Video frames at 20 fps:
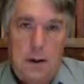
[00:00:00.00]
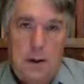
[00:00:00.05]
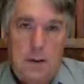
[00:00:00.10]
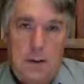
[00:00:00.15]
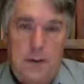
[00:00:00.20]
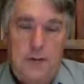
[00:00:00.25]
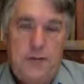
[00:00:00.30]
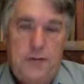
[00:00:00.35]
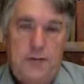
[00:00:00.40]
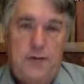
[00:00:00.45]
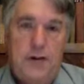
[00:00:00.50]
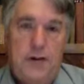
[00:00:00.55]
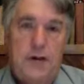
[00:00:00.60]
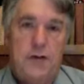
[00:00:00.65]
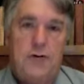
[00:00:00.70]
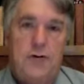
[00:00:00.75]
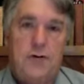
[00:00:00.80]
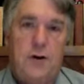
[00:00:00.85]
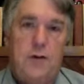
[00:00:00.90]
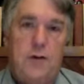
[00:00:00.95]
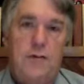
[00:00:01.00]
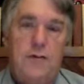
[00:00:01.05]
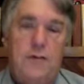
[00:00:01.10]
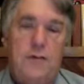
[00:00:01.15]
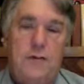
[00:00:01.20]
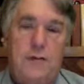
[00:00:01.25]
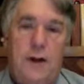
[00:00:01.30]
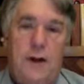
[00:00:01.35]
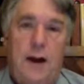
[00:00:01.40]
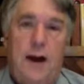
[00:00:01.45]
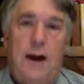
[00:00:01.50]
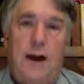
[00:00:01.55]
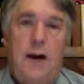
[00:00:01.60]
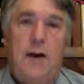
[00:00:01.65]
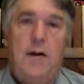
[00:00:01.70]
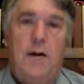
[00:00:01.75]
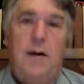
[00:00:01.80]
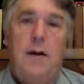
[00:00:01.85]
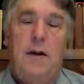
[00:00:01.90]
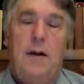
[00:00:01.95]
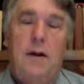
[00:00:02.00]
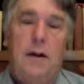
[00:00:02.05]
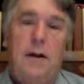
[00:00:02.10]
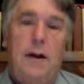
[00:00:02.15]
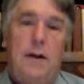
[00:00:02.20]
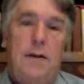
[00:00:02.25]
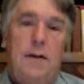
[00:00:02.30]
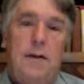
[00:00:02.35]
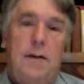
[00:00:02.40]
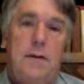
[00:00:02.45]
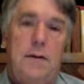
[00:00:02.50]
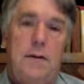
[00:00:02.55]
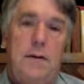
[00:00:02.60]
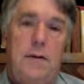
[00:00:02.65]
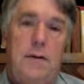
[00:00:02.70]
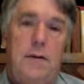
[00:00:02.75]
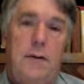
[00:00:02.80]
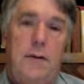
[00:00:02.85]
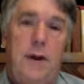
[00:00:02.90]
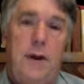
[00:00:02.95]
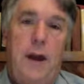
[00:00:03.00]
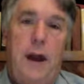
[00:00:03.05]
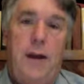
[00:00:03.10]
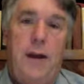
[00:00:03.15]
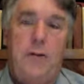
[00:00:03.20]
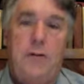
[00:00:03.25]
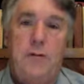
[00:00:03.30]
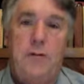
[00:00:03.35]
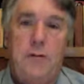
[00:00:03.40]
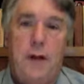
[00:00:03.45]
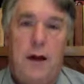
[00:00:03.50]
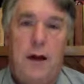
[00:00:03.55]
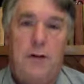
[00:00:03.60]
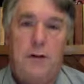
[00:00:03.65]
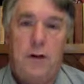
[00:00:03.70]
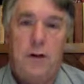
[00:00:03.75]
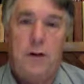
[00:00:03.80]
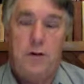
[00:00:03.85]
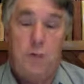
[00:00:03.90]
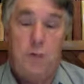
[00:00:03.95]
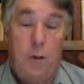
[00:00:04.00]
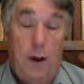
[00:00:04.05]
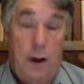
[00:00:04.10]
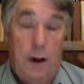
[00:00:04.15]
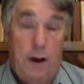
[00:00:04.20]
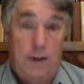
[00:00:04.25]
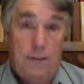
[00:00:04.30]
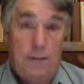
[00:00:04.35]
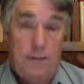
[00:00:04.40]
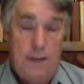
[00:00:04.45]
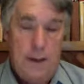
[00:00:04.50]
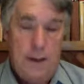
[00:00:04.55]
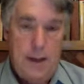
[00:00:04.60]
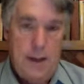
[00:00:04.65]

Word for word: This is the Conservative Czar, uh, November 9th, 2012.